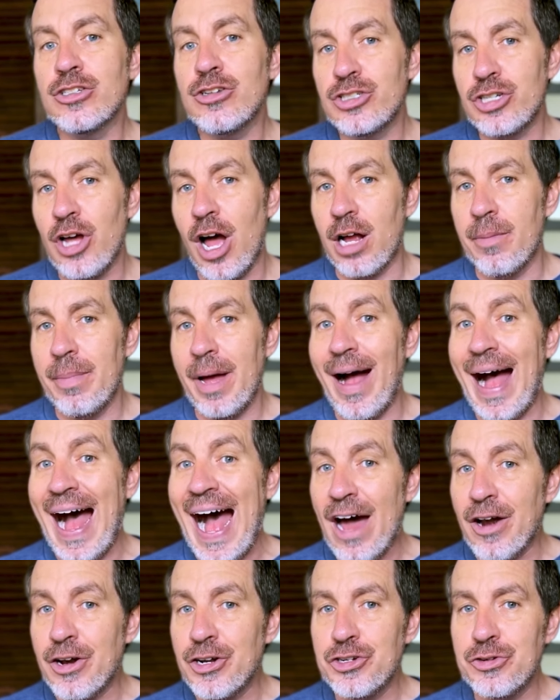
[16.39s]
also talk
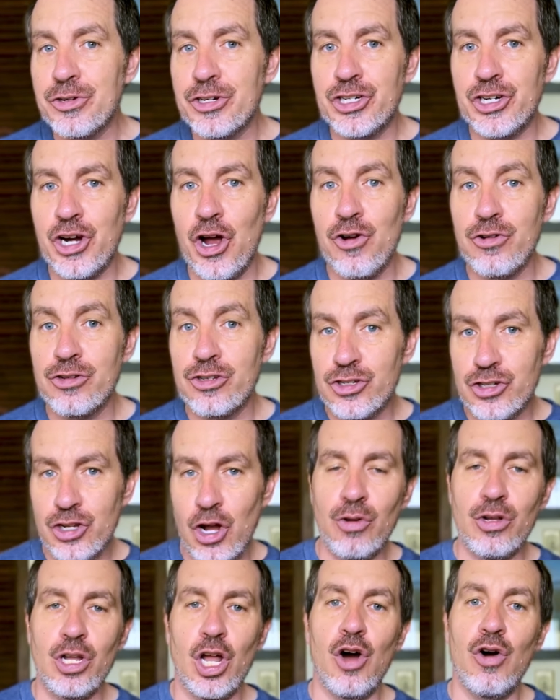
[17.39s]
about how to do a show
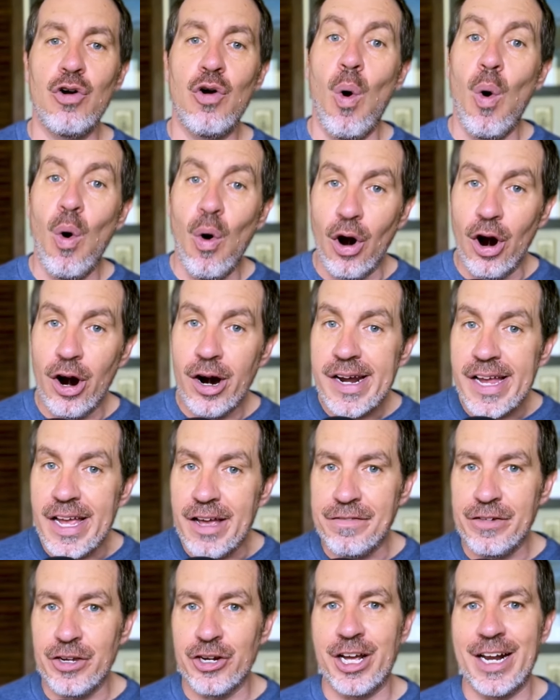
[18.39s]
solo
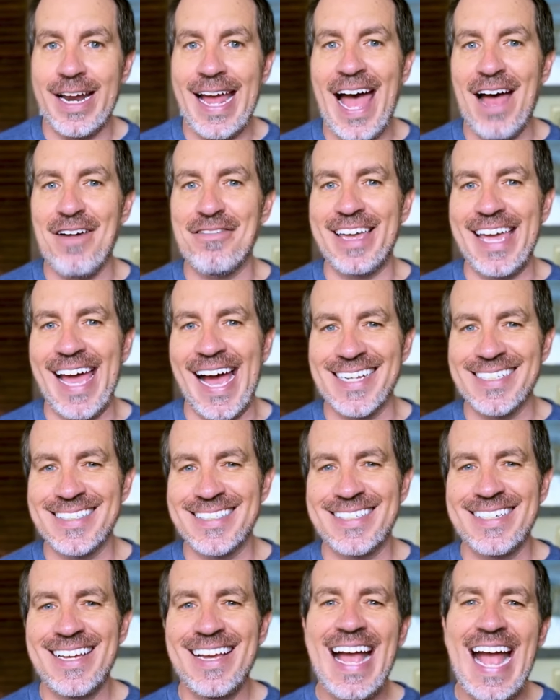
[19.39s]
or if you're going to have
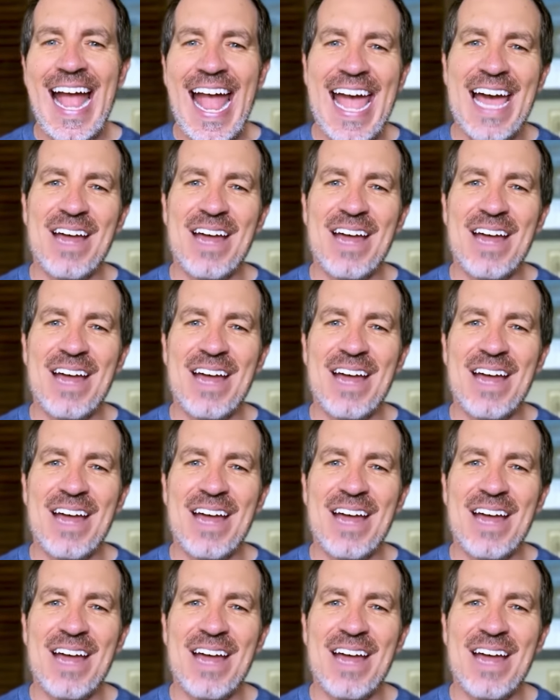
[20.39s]
guests,